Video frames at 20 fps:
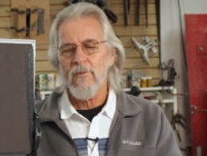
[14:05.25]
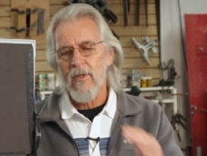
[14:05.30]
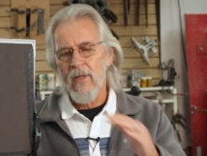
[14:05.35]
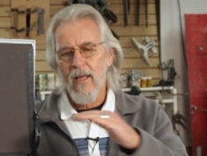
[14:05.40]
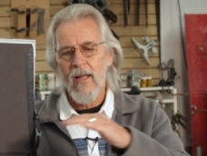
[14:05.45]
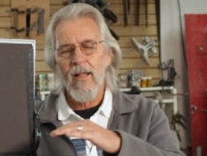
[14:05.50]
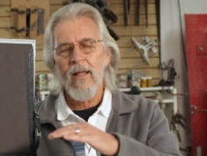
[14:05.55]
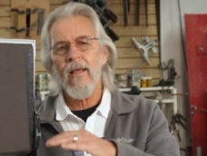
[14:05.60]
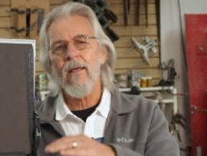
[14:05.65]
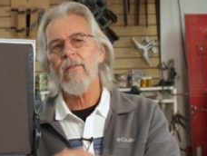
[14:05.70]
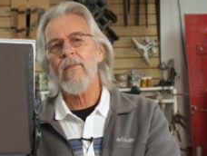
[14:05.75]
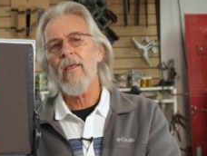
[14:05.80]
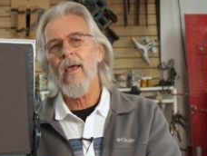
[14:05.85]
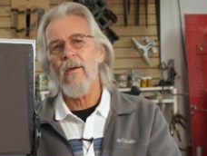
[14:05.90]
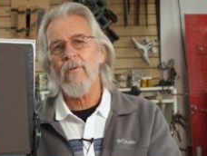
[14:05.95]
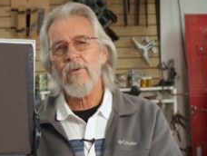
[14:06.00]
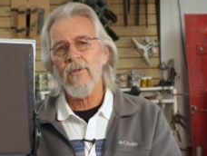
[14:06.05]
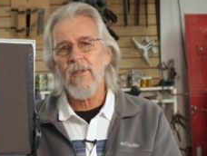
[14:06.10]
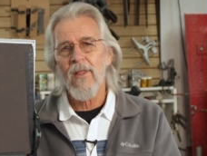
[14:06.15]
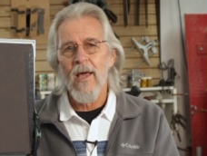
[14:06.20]
Getting at
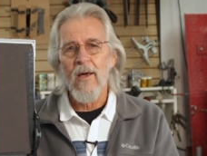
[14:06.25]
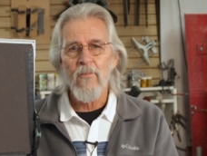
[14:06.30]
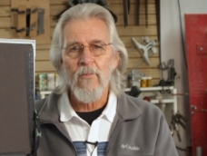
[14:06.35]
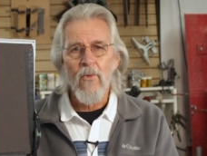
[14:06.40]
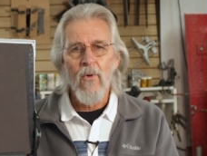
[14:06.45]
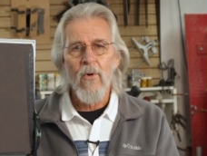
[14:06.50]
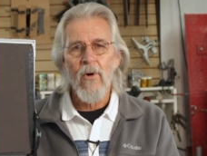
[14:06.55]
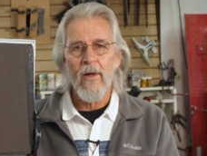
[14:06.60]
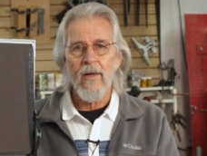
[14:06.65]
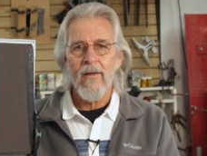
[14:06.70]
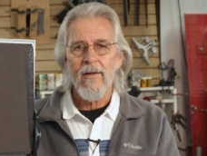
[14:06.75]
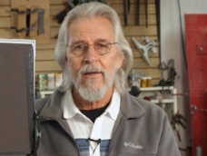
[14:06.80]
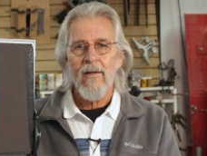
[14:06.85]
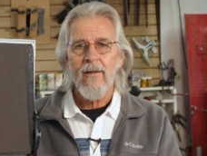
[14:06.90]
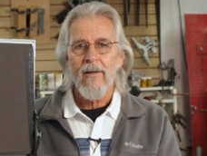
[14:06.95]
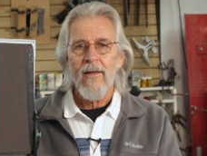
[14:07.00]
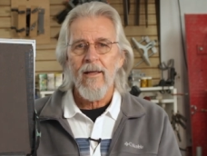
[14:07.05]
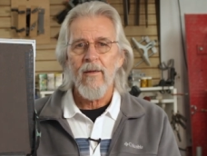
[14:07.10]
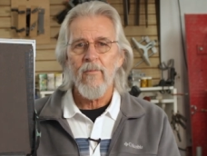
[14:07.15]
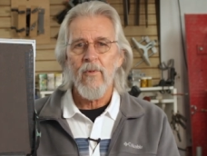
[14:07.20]
that to that point
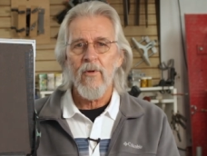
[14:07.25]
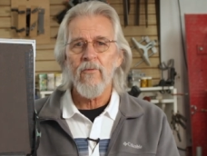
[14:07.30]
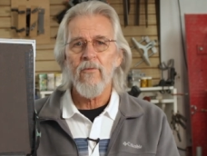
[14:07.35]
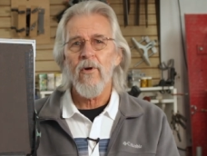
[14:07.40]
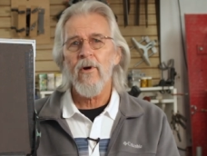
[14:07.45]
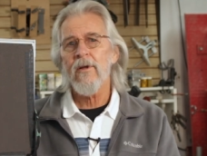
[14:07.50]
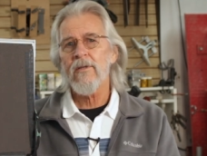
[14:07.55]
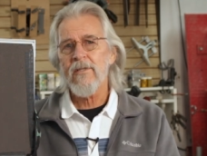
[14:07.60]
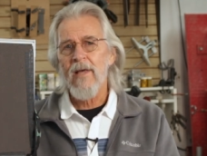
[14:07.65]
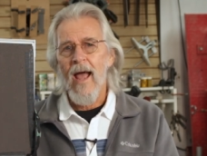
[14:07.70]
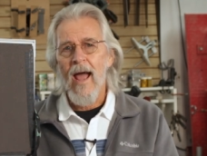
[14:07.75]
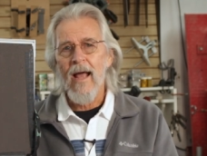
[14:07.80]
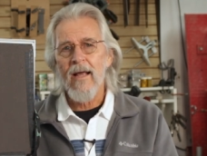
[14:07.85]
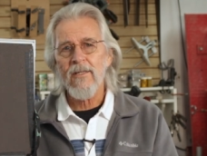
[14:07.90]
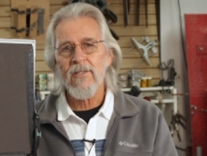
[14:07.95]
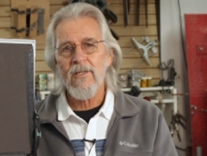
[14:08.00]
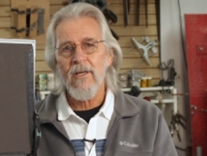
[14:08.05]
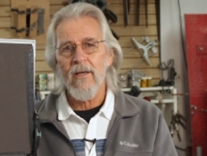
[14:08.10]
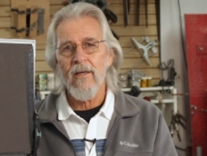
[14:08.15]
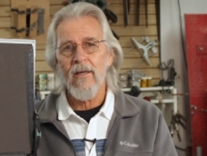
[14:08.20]
can be very
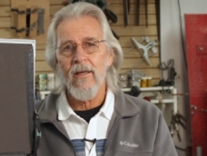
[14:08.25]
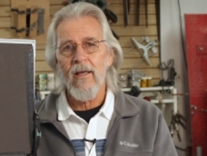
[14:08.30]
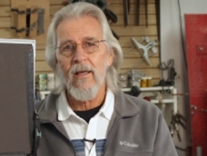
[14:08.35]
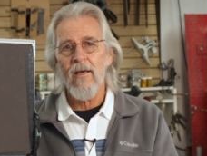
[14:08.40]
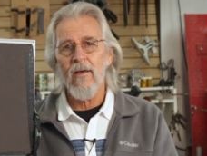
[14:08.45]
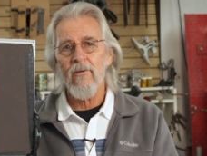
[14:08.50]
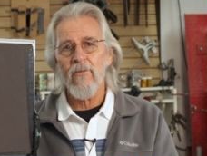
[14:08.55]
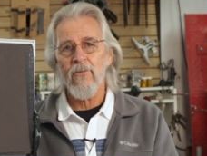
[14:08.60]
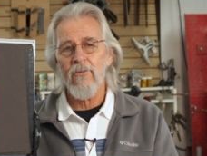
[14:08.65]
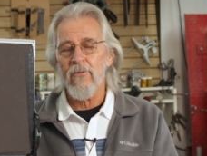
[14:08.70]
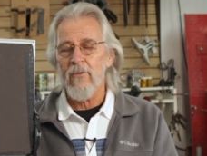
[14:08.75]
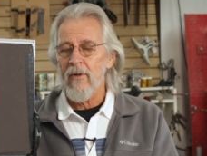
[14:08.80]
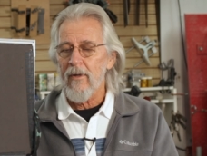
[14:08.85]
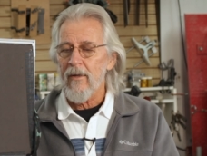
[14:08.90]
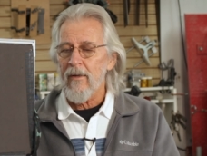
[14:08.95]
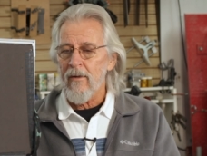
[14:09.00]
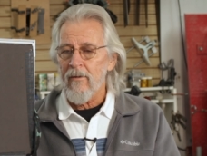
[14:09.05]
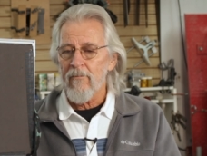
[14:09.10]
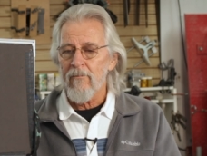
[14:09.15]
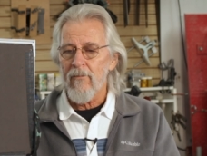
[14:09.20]
taxing if
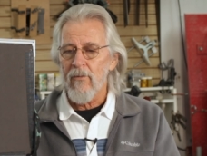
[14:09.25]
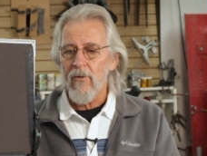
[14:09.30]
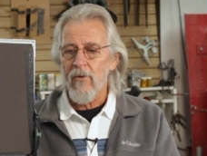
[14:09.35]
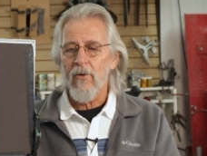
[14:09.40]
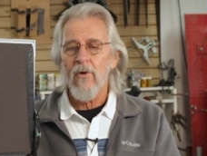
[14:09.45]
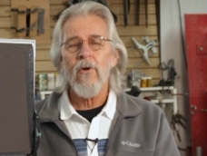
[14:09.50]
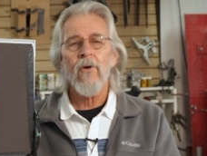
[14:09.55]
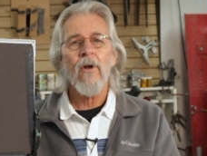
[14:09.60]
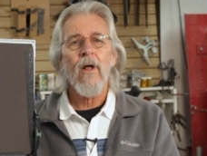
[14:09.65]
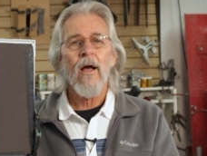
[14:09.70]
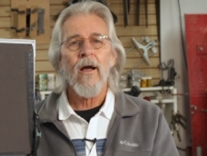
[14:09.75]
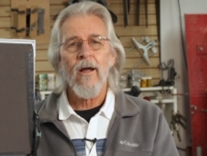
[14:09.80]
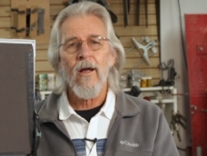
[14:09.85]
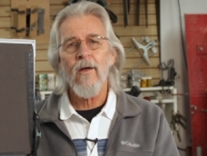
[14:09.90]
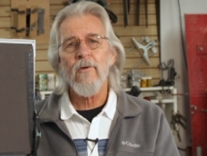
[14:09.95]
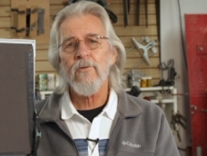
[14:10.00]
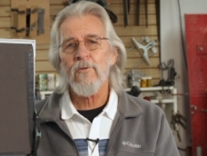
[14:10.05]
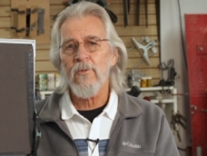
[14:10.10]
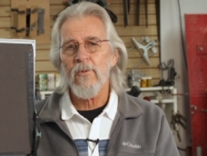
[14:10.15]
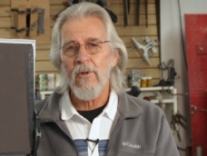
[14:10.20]
you're not
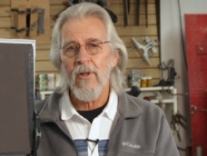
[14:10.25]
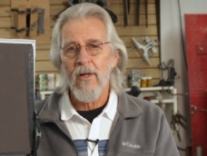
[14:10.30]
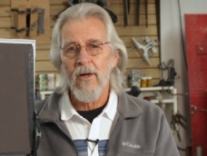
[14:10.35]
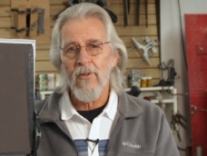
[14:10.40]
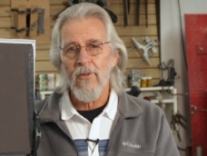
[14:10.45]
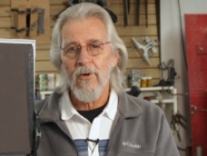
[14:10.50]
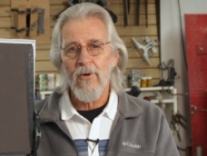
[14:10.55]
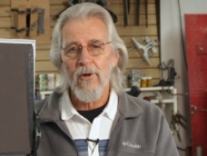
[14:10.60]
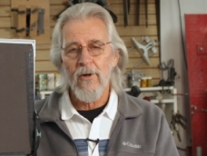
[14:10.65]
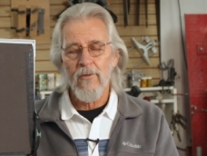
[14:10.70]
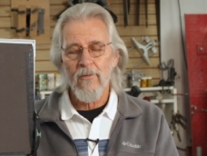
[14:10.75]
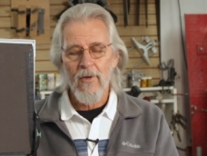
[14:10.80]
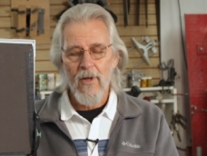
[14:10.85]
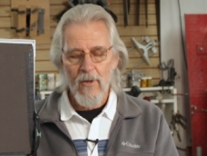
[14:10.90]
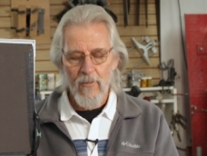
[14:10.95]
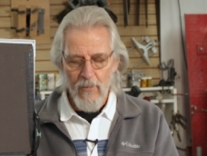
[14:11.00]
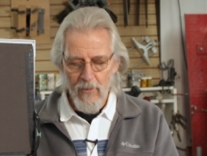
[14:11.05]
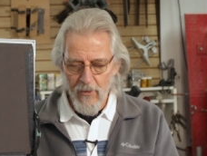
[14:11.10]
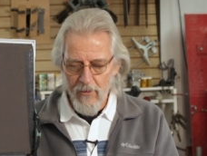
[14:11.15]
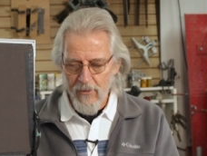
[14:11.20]
comfortable under the hood of a
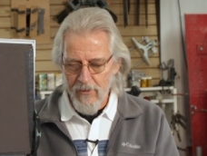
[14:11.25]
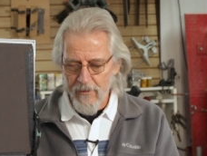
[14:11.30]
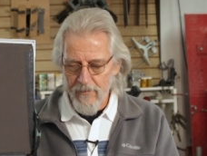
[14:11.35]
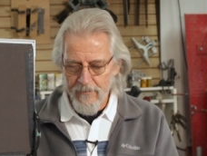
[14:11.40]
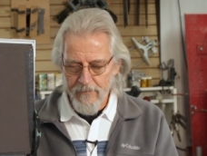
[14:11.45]
computer.